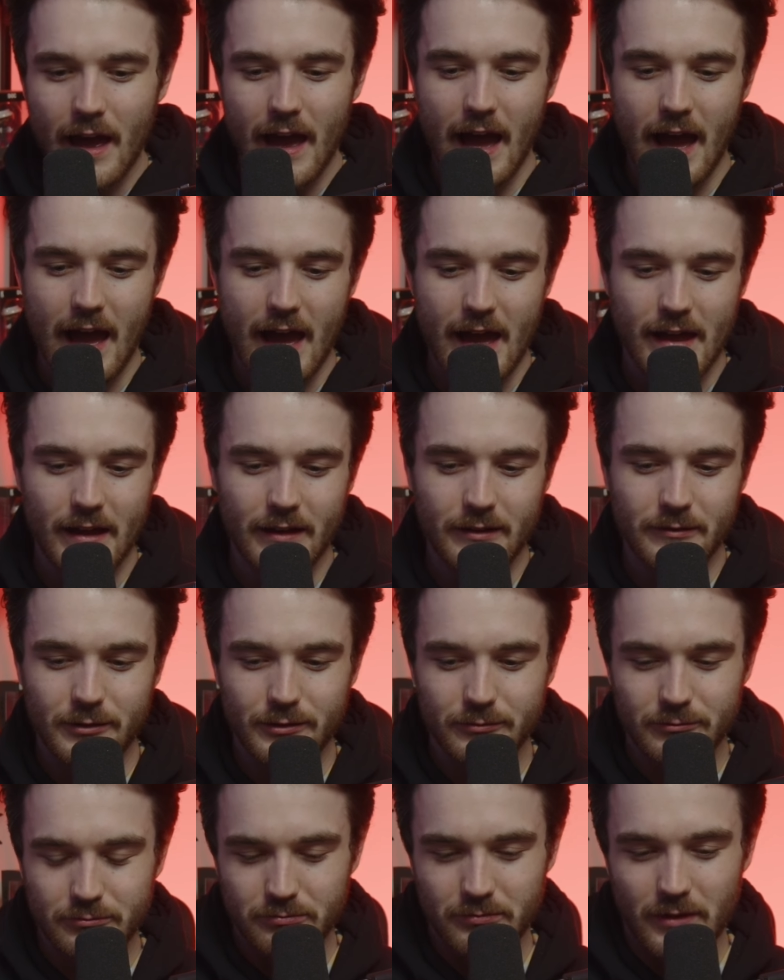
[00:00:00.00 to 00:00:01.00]

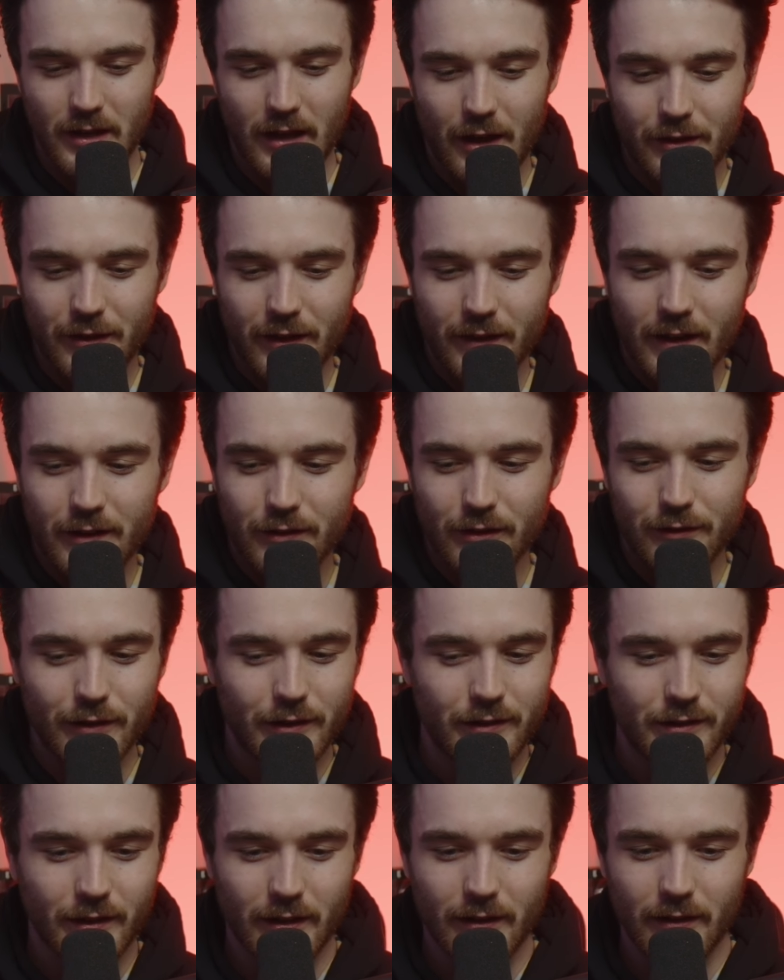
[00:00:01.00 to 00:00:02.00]
And I think that's
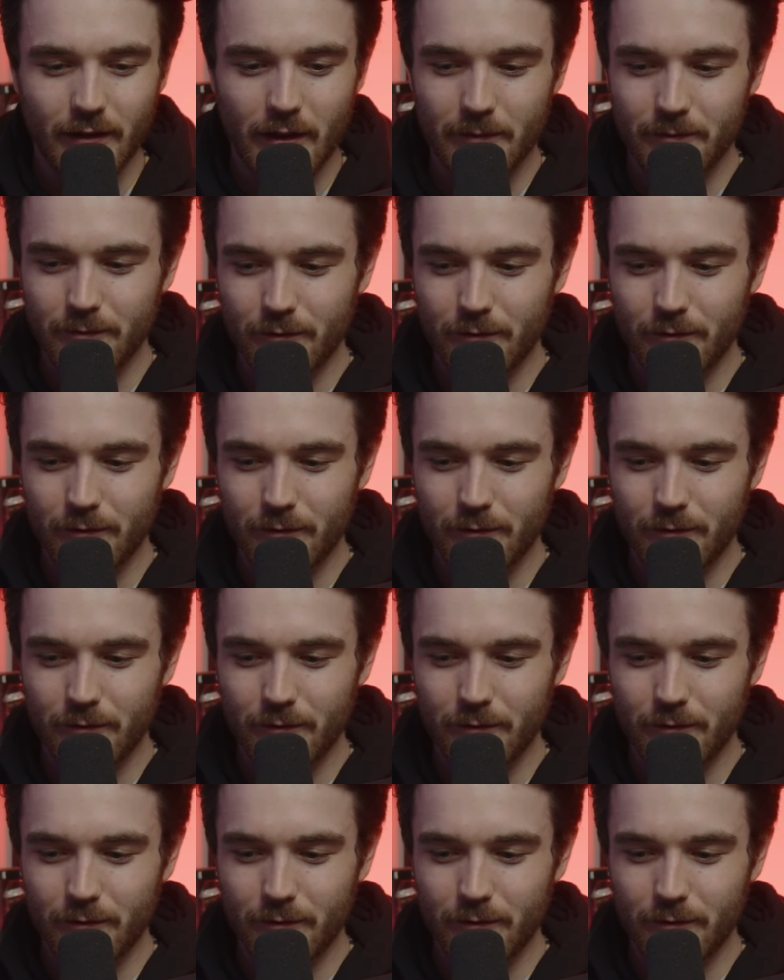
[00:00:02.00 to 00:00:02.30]
obviously